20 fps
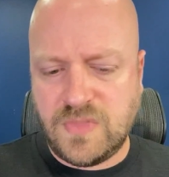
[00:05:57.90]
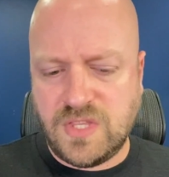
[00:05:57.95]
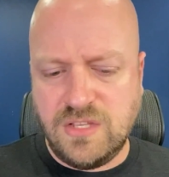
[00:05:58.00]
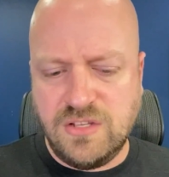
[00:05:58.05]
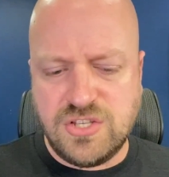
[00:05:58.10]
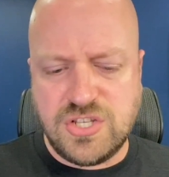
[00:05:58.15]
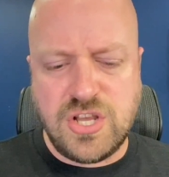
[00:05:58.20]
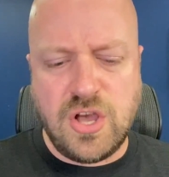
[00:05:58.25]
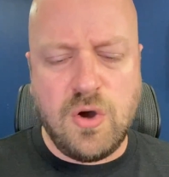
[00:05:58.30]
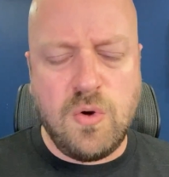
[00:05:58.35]

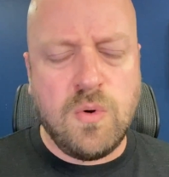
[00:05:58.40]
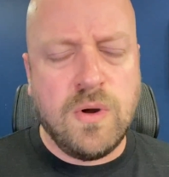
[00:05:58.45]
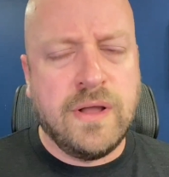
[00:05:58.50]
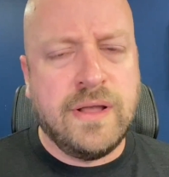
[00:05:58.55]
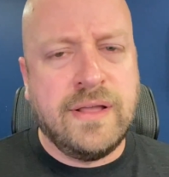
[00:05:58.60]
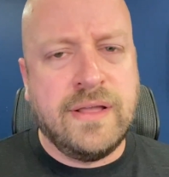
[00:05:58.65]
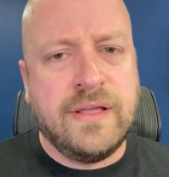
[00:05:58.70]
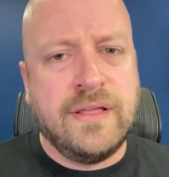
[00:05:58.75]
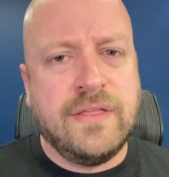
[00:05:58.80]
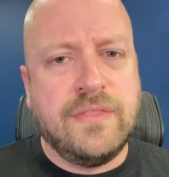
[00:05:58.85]
So,
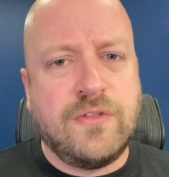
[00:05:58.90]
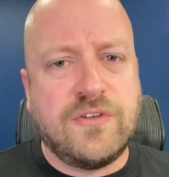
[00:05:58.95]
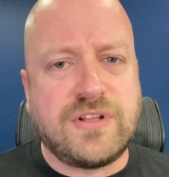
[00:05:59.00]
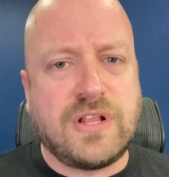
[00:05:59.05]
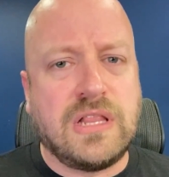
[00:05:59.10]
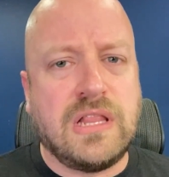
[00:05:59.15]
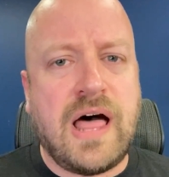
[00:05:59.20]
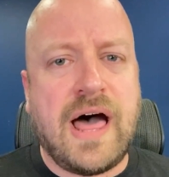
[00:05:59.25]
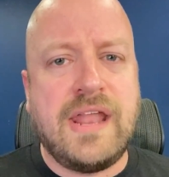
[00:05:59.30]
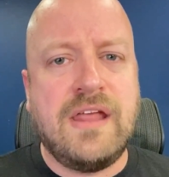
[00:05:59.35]
there's a
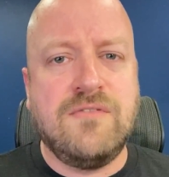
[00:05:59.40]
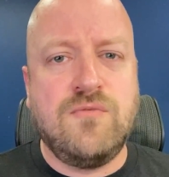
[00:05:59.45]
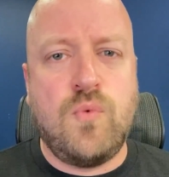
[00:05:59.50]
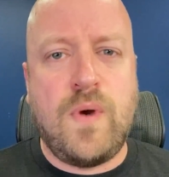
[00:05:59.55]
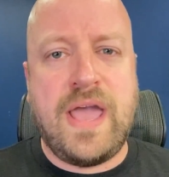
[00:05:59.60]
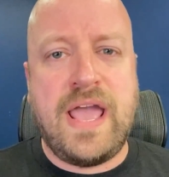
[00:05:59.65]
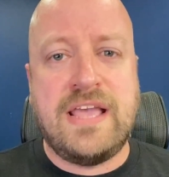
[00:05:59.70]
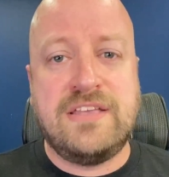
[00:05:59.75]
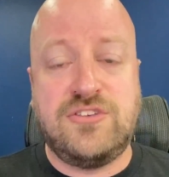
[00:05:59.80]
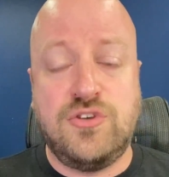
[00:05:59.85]
lot of
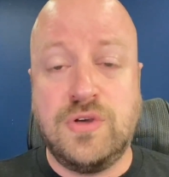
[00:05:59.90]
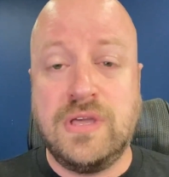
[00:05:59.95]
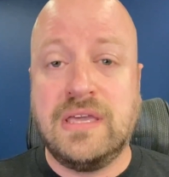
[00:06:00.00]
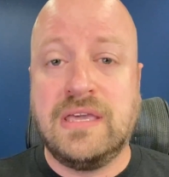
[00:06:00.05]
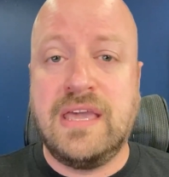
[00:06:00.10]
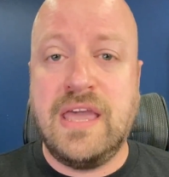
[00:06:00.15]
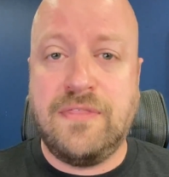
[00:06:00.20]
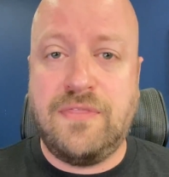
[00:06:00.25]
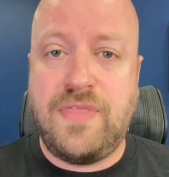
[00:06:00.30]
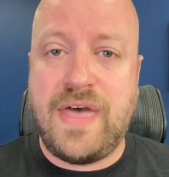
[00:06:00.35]
ways you can
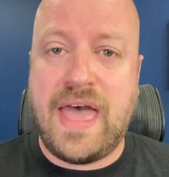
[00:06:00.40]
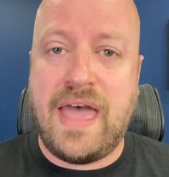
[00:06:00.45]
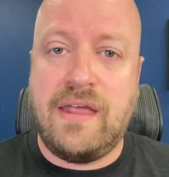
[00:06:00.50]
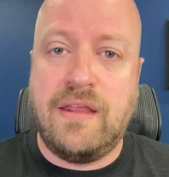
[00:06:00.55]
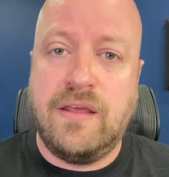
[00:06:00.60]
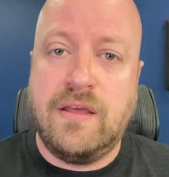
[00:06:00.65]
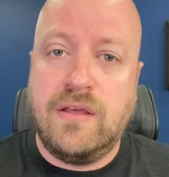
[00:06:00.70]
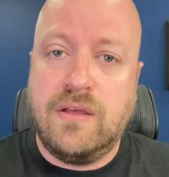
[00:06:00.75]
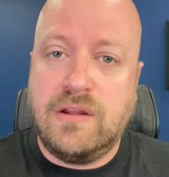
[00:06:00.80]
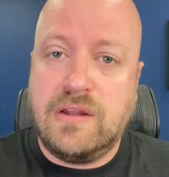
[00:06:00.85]
get that
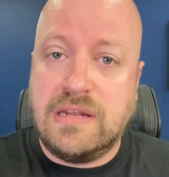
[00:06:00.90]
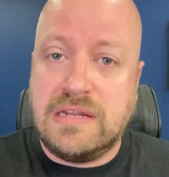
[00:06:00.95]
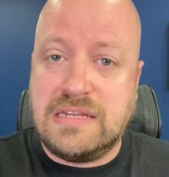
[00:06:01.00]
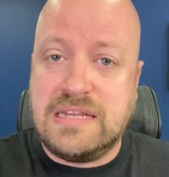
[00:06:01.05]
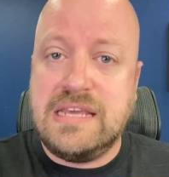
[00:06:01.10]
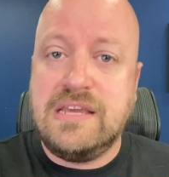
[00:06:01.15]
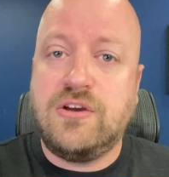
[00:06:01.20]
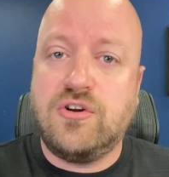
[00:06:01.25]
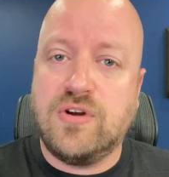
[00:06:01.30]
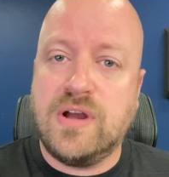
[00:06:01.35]

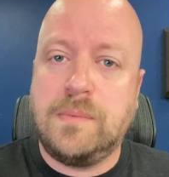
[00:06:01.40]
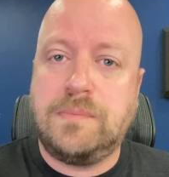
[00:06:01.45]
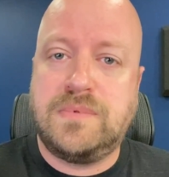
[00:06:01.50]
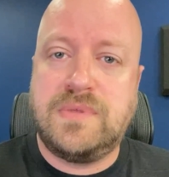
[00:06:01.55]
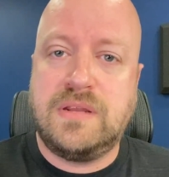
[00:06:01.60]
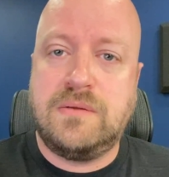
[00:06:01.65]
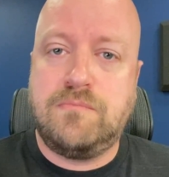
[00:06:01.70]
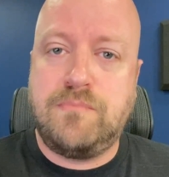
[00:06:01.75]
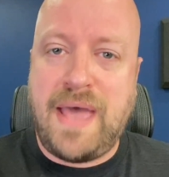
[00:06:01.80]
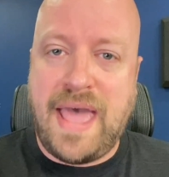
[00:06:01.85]

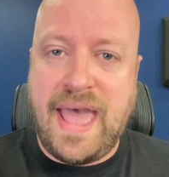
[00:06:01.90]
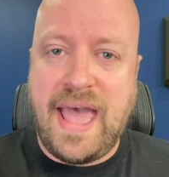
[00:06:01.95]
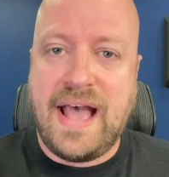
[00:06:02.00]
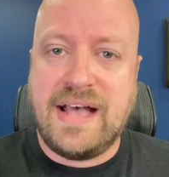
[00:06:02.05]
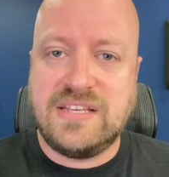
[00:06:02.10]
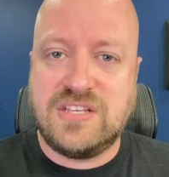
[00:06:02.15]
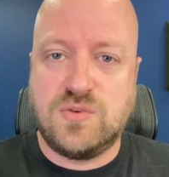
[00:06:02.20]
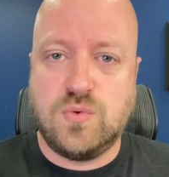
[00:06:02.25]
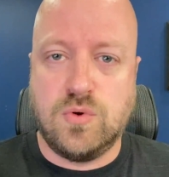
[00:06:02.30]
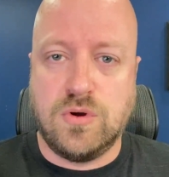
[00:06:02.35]
decrypted
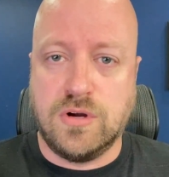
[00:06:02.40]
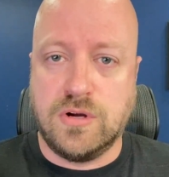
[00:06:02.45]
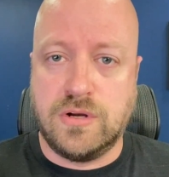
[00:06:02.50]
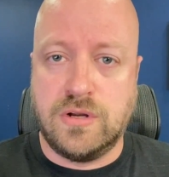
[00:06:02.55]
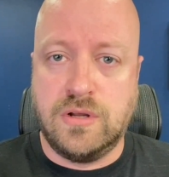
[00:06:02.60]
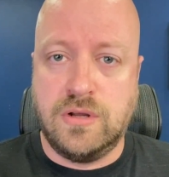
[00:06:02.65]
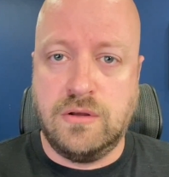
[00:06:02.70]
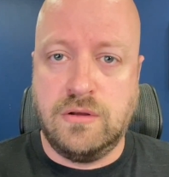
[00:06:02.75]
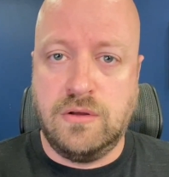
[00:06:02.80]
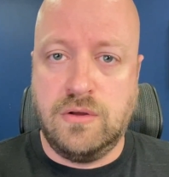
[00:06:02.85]
password